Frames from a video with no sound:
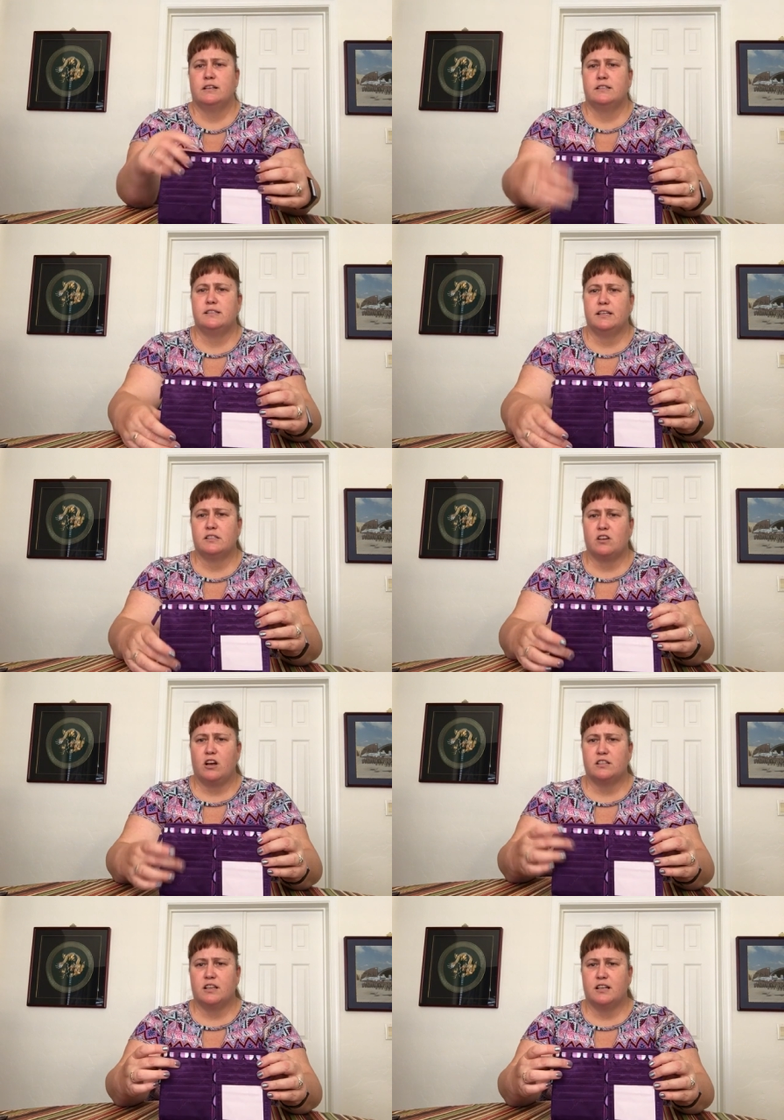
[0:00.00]
six
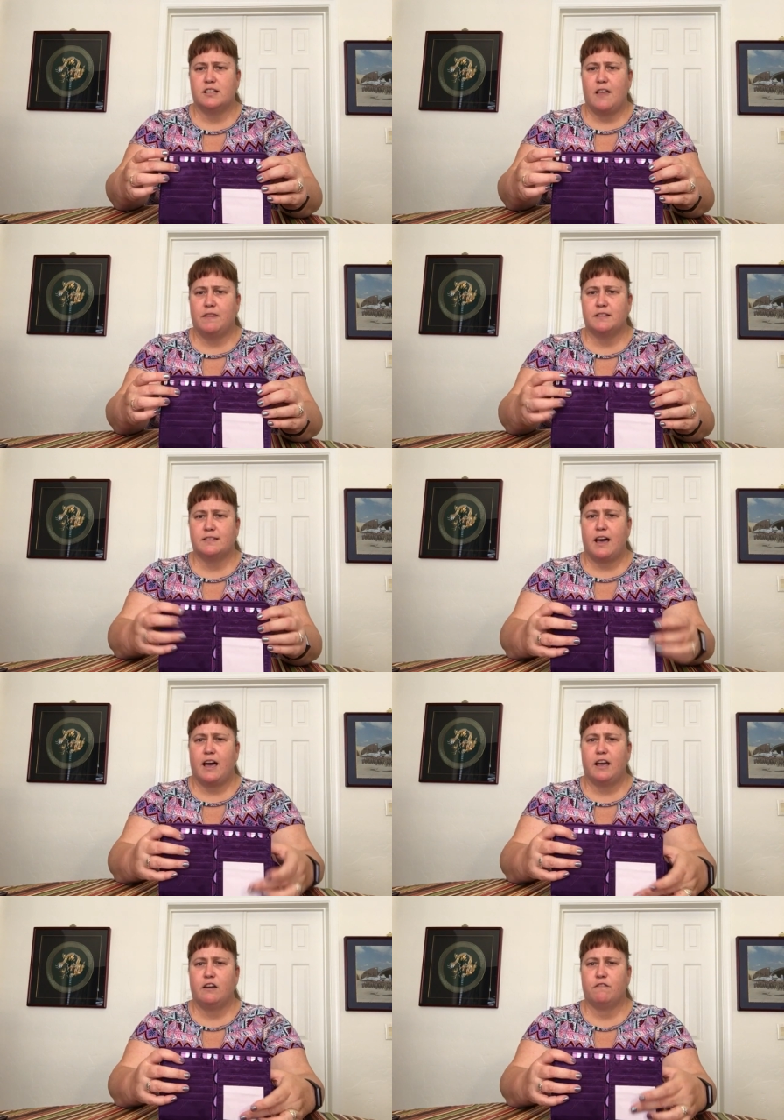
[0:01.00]
card slots on this
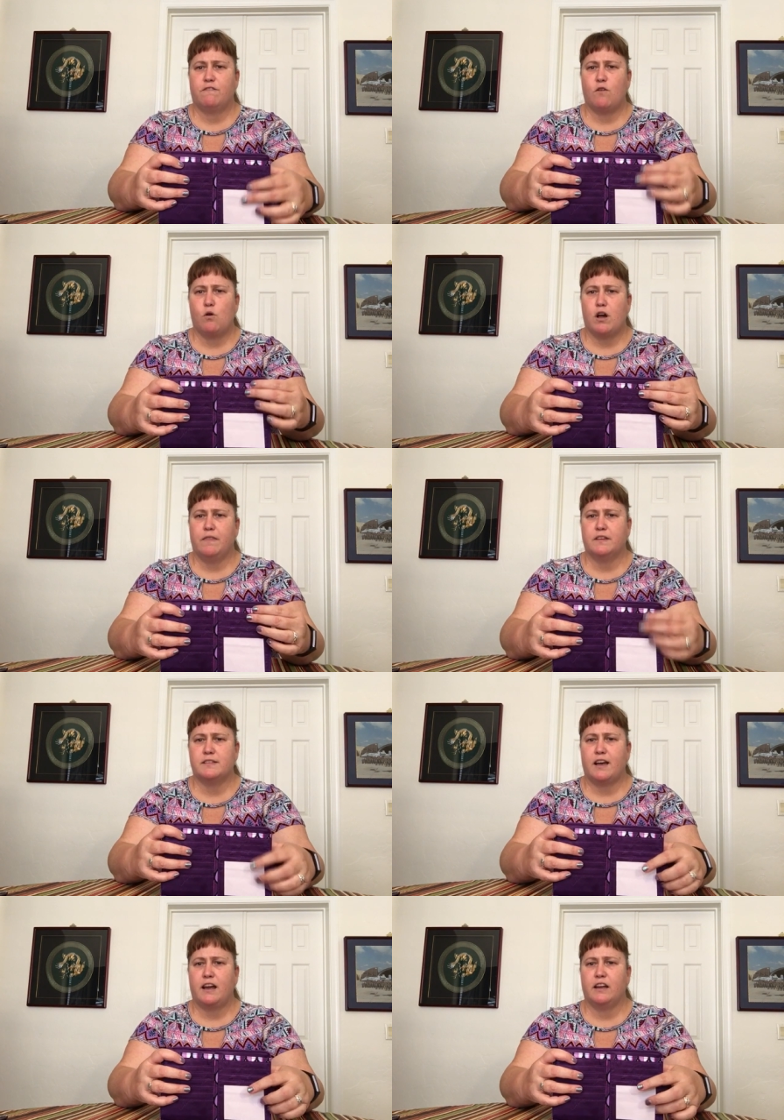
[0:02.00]
side, four on this
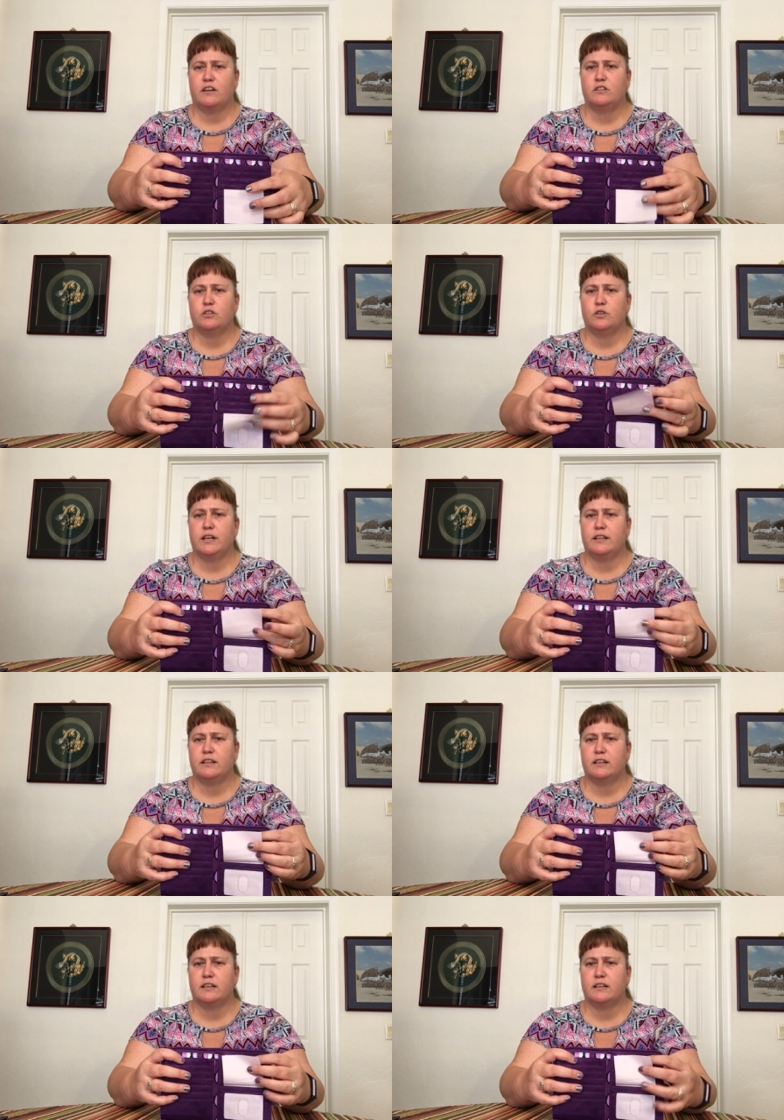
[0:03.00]
side, including
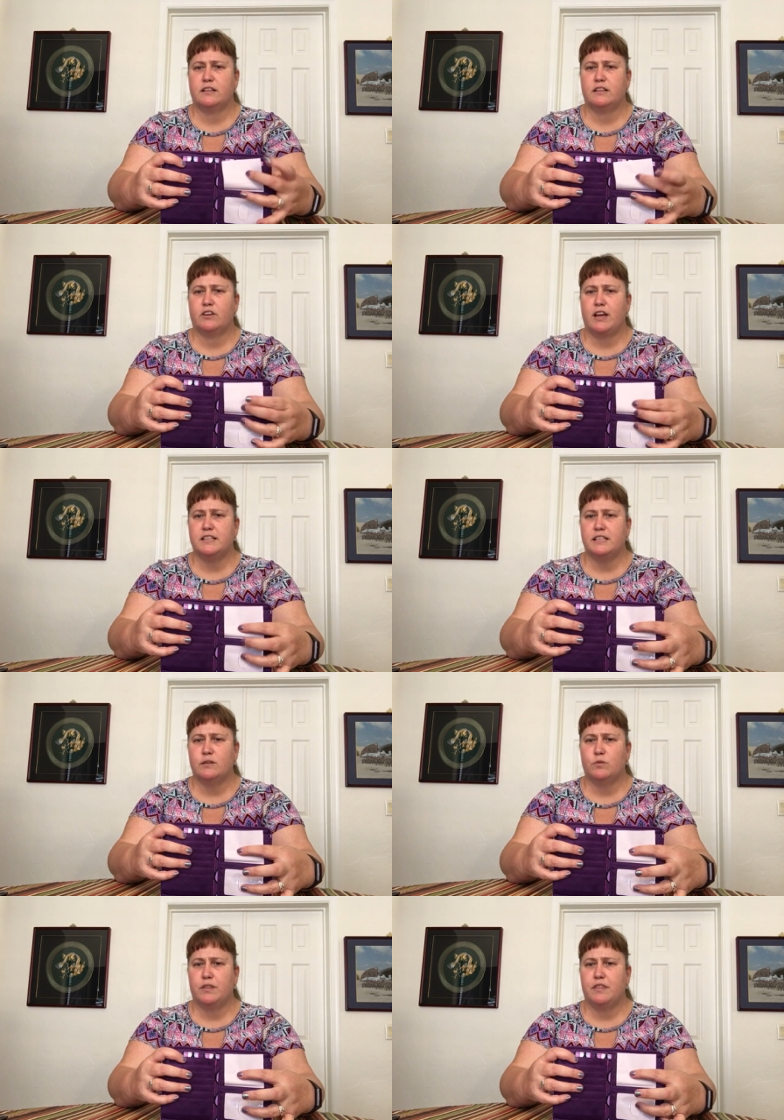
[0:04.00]
the Clear ID
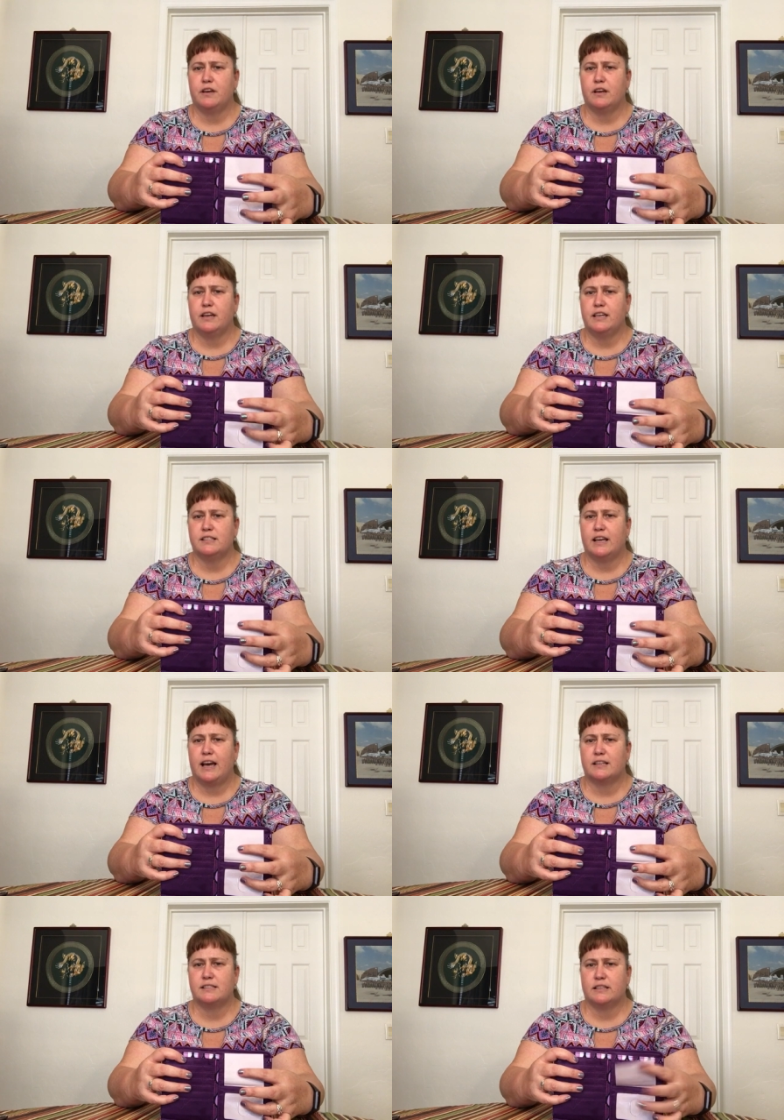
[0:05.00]
with the easy
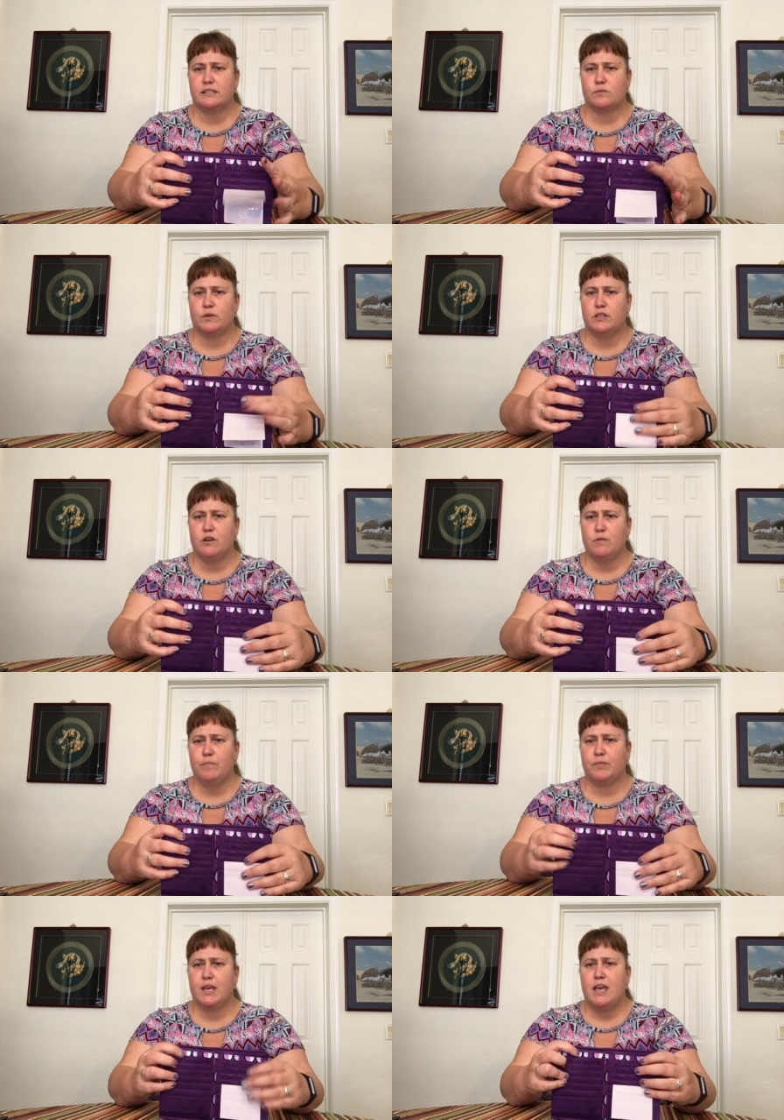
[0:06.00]
access window.
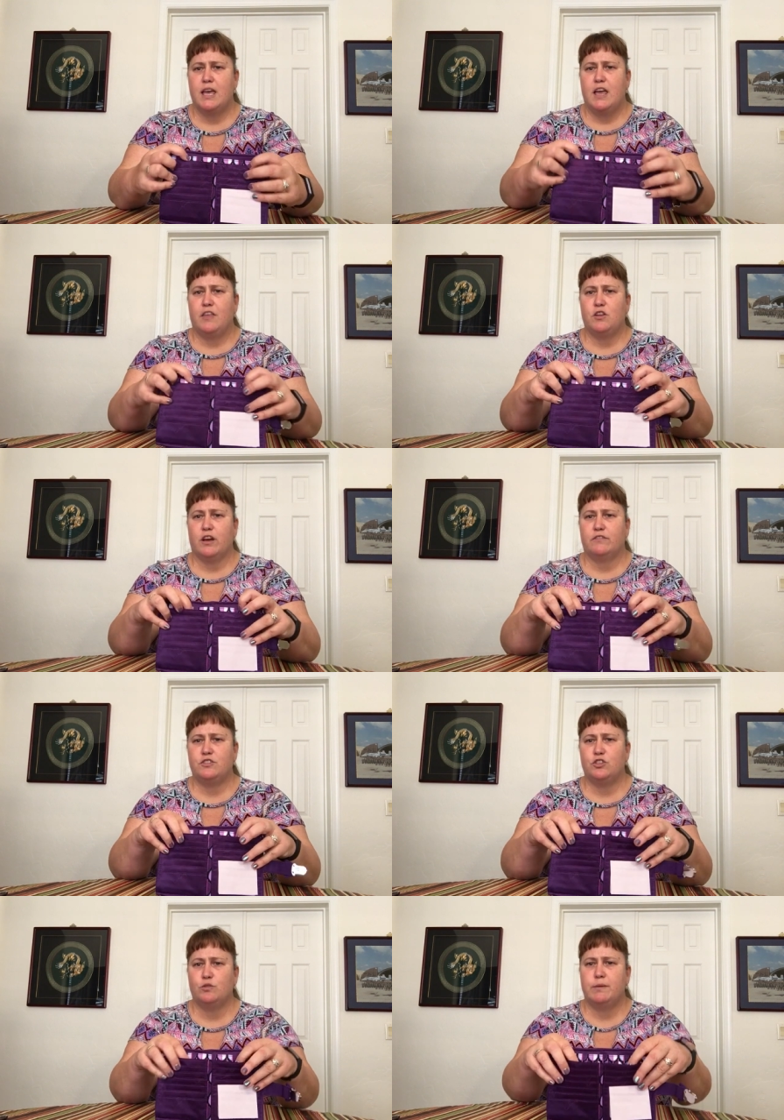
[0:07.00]
Then you have
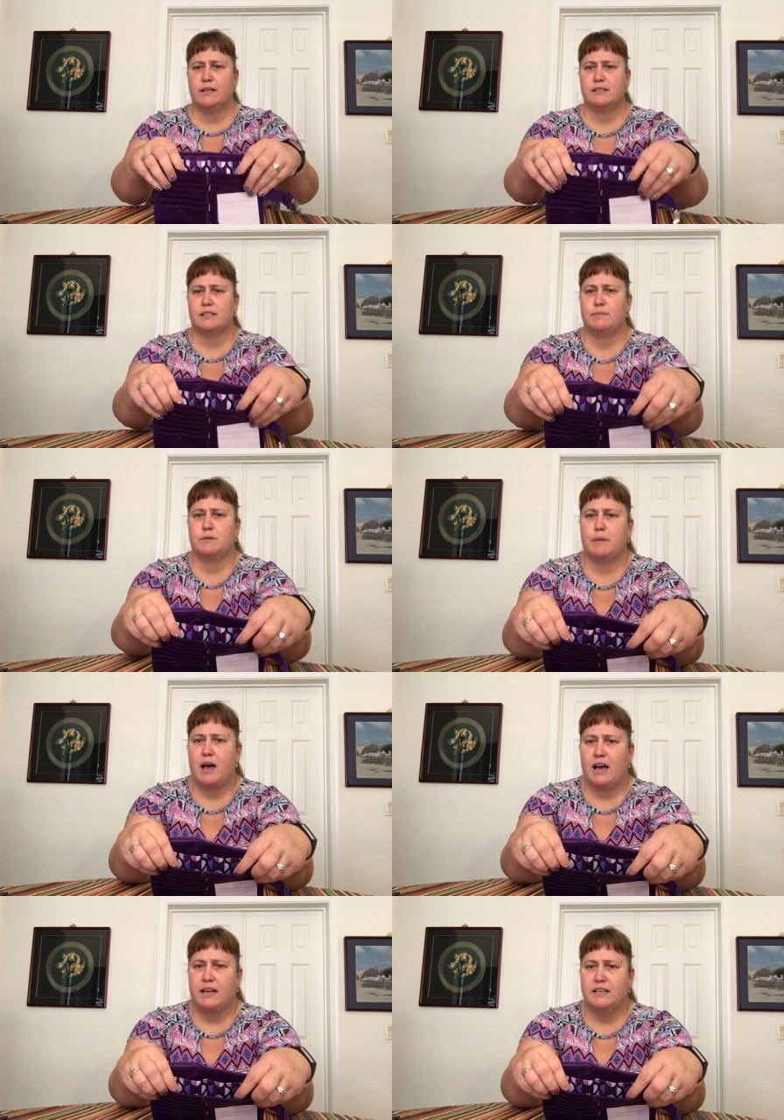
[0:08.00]
two big slips
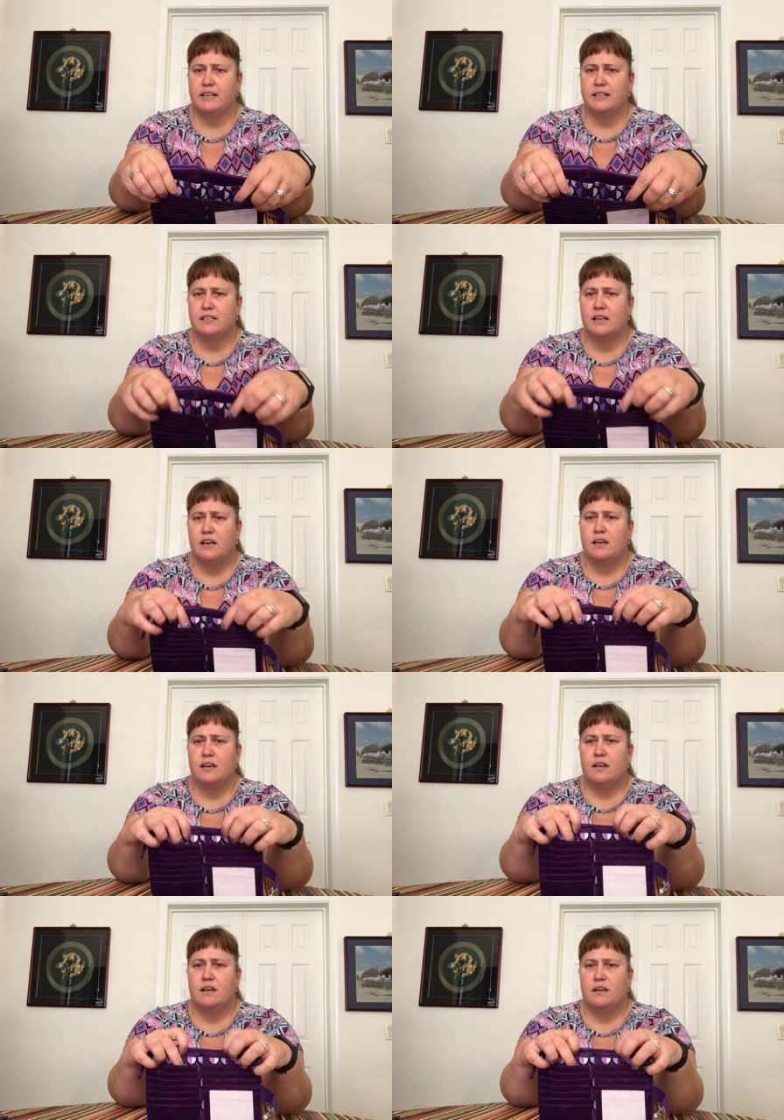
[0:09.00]
behind it,
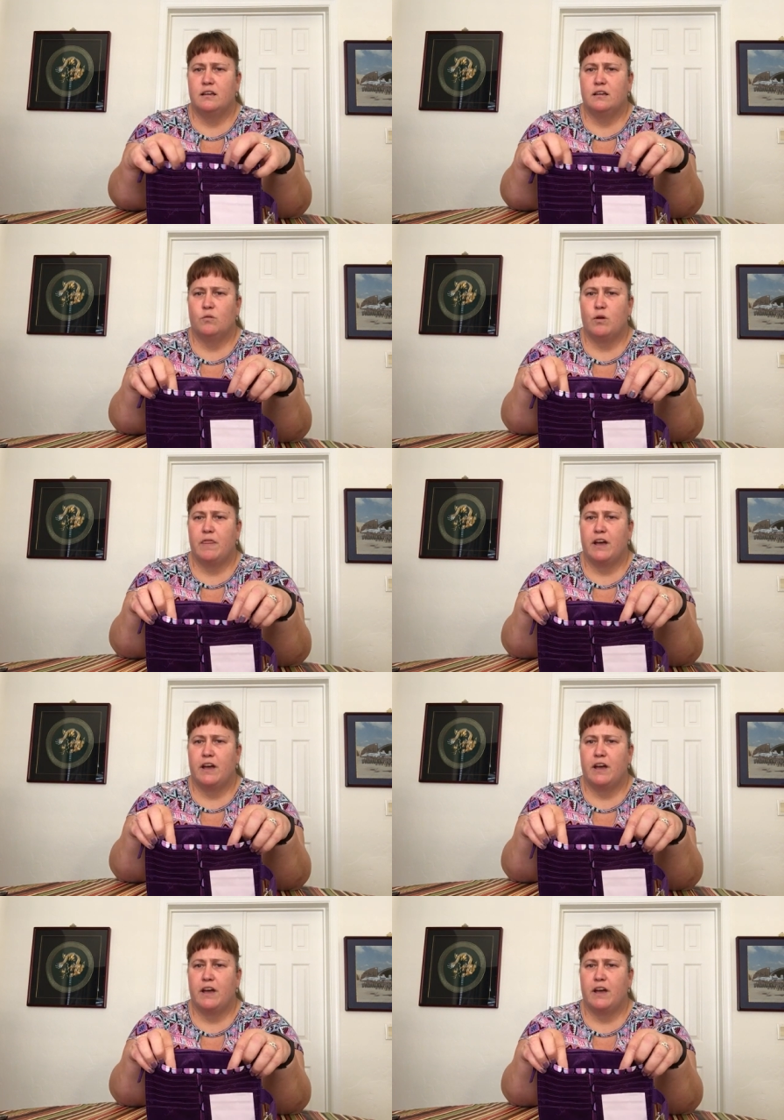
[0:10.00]
one